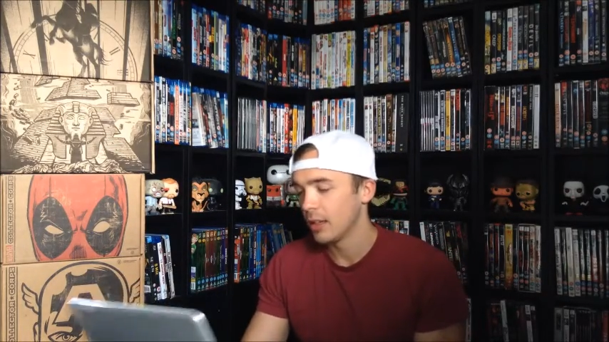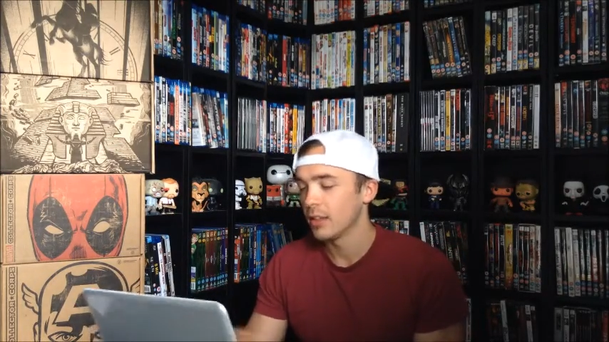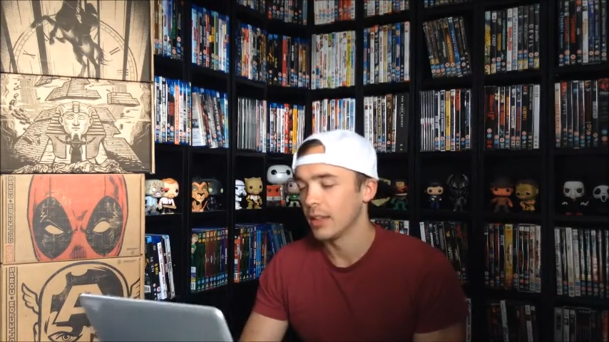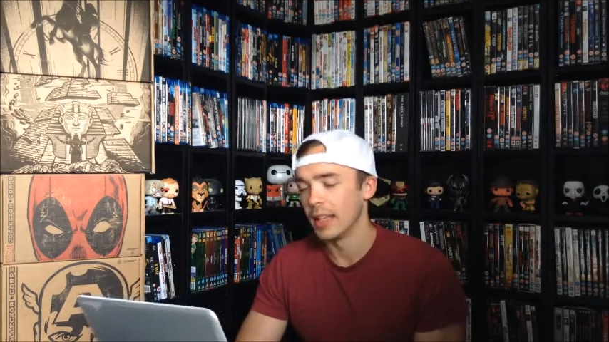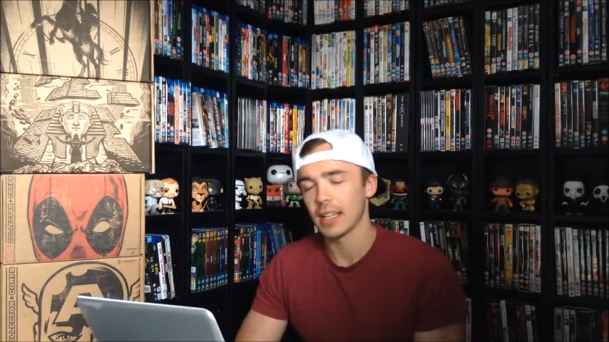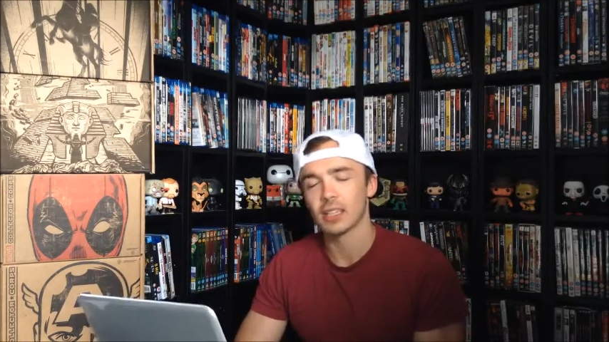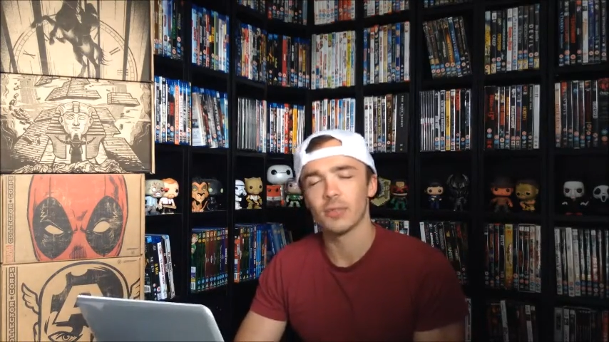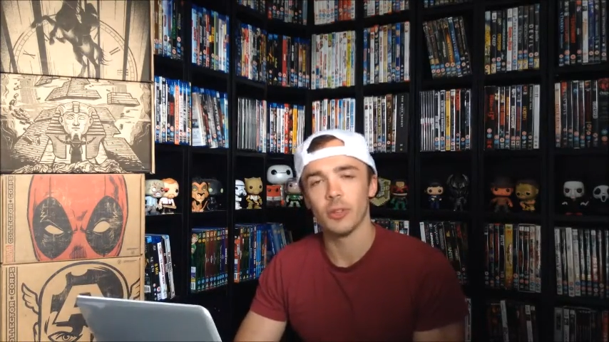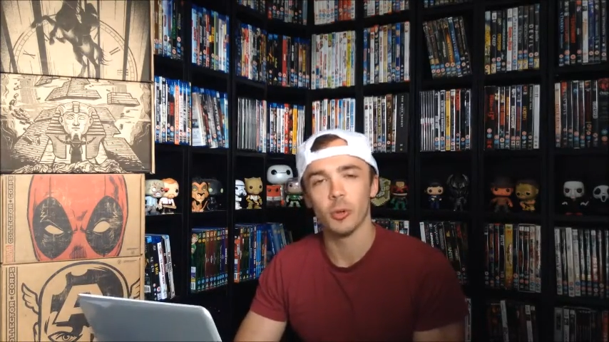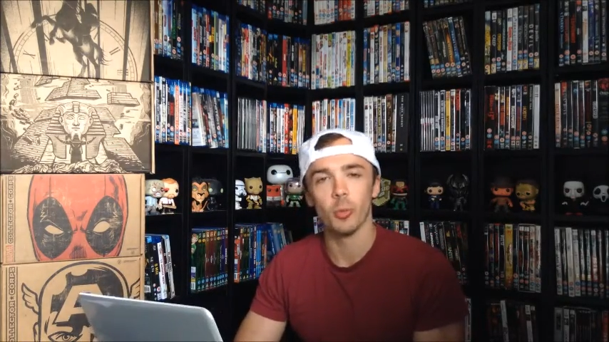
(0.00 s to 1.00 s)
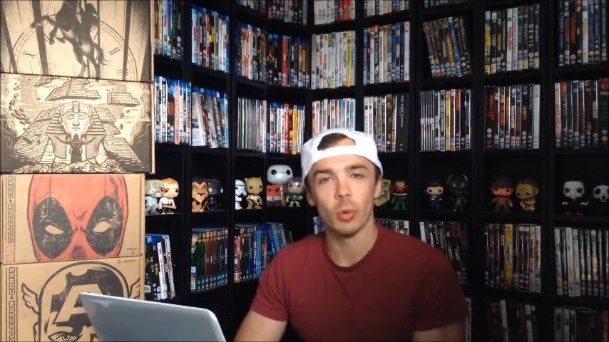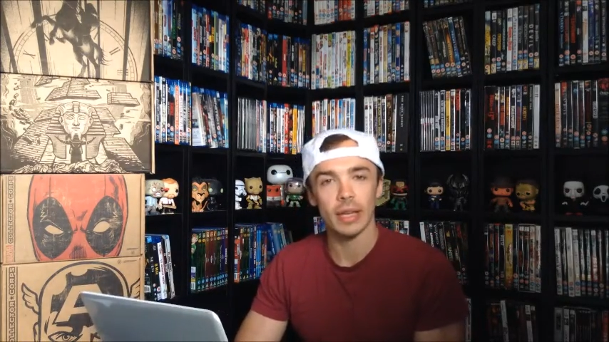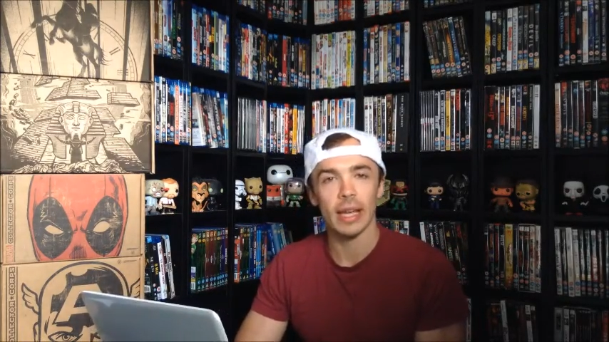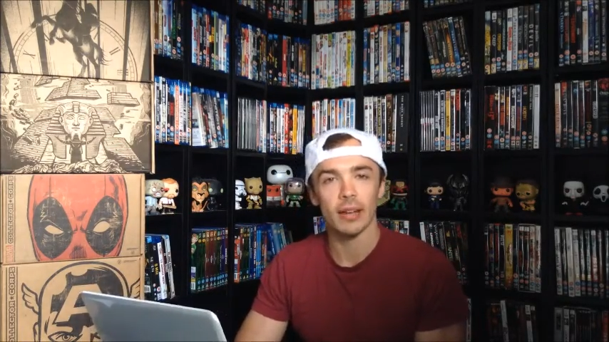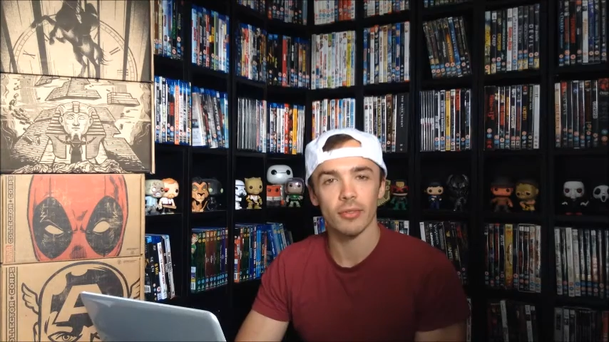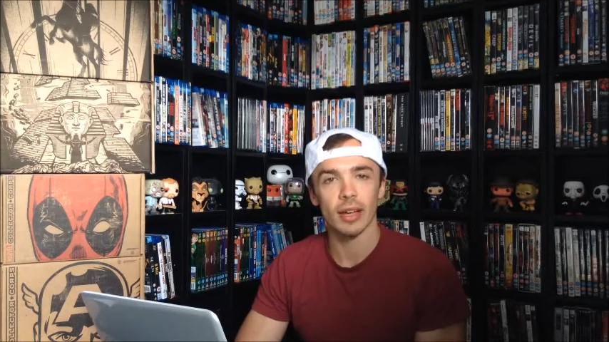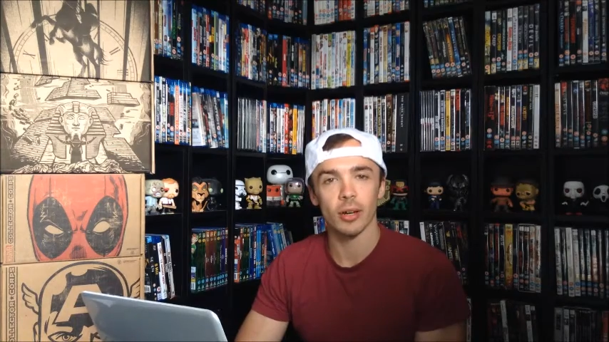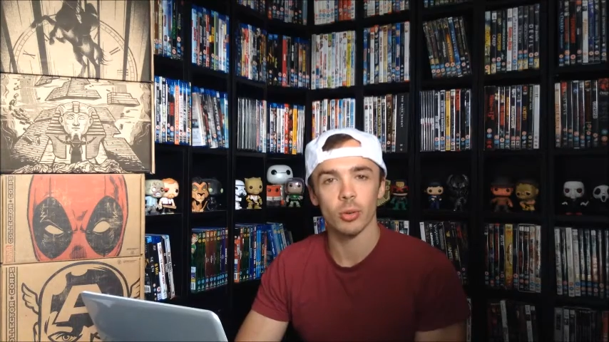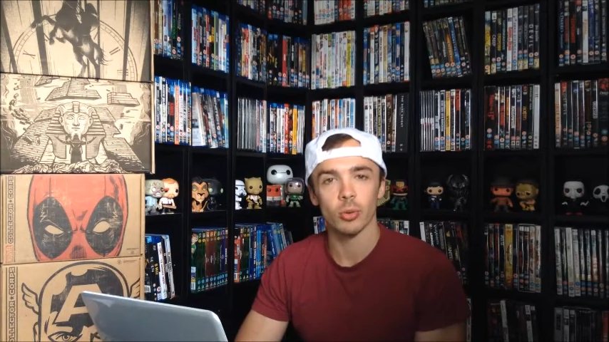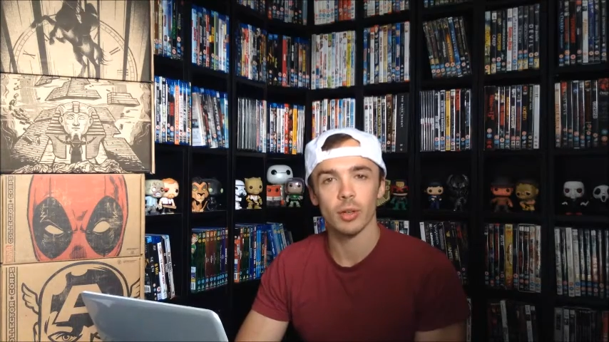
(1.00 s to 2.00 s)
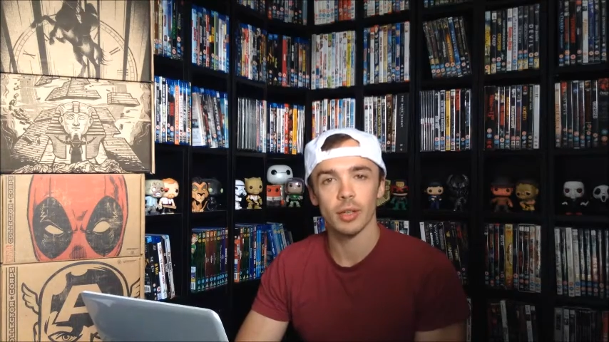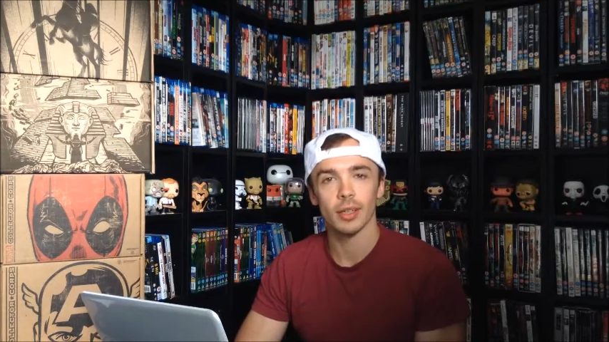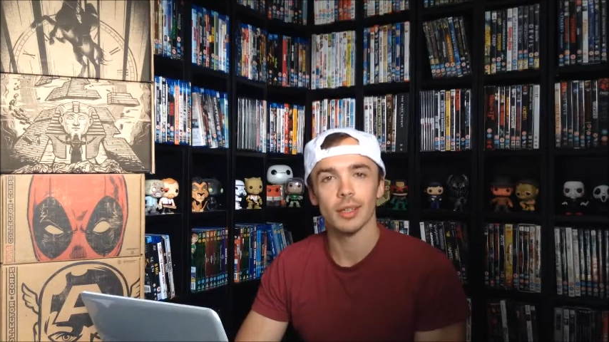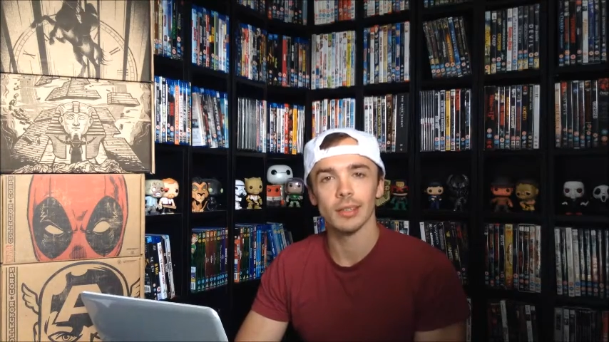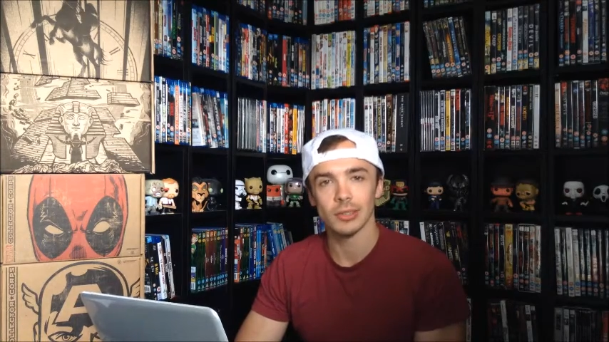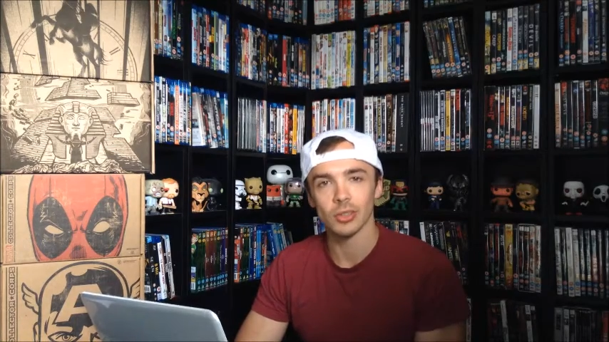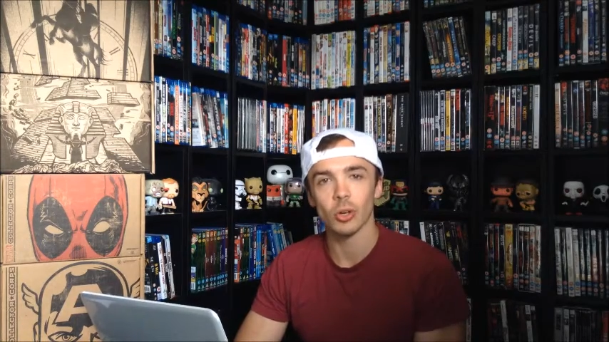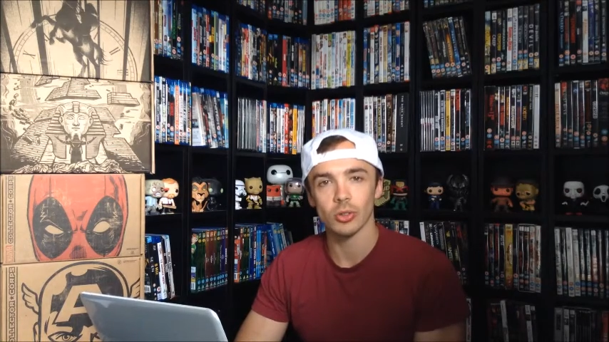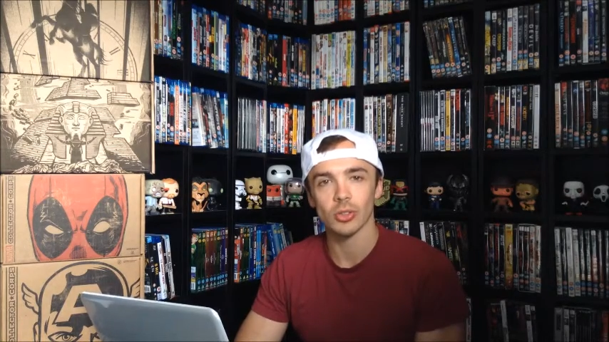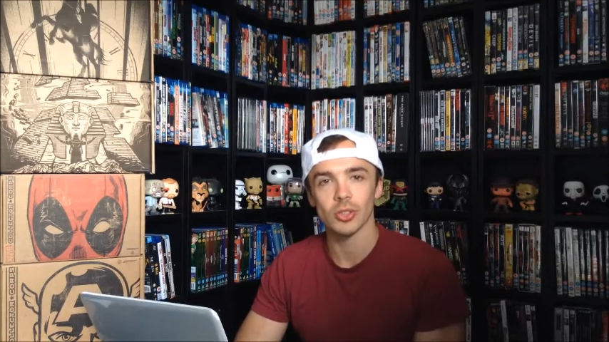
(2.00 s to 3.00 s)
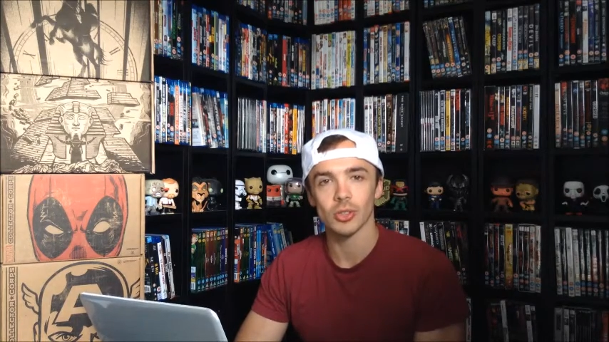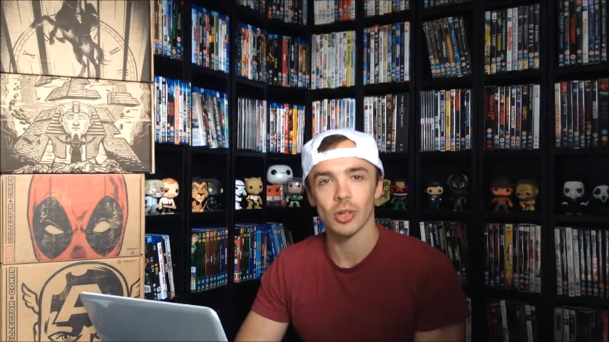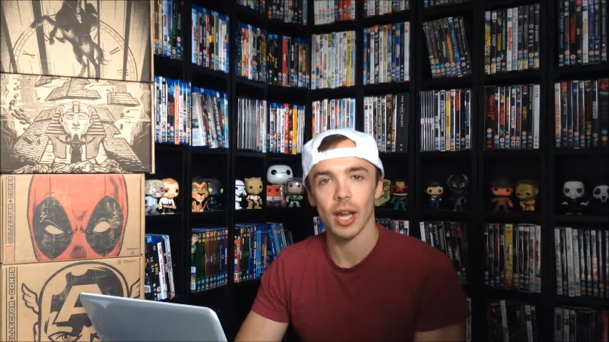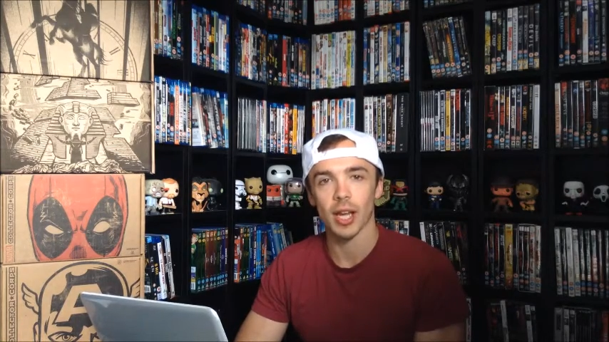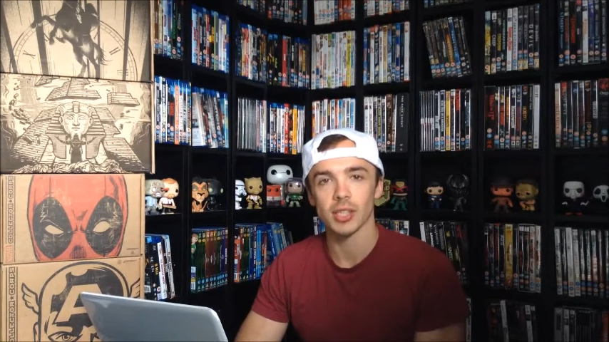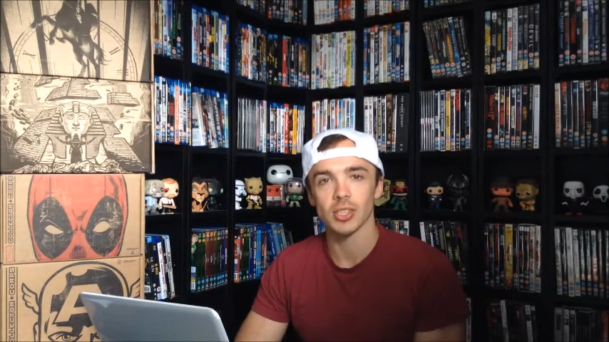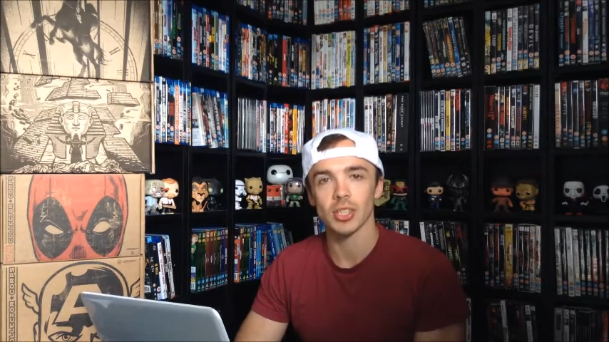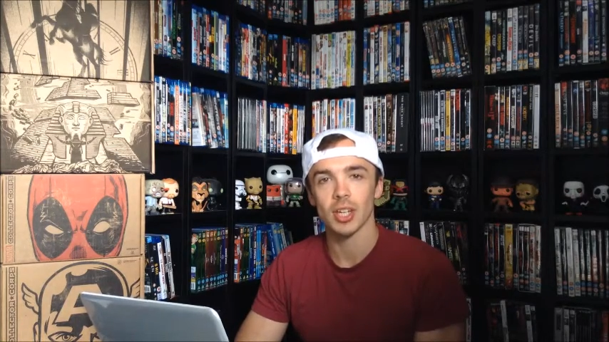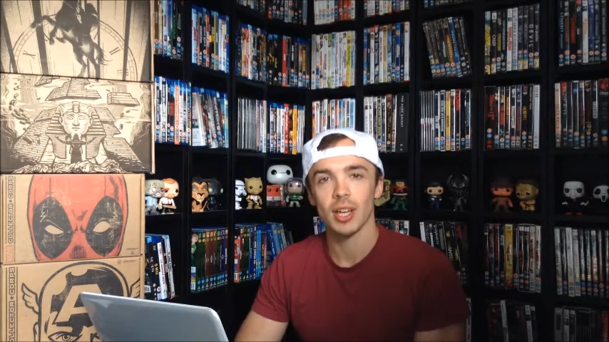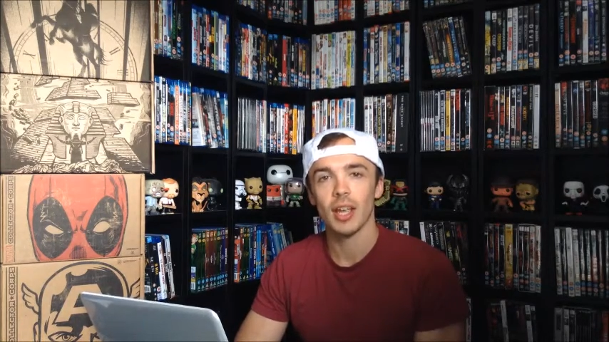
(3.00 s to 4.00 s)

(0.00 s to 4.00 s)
the next film we have out is Doctor Strange.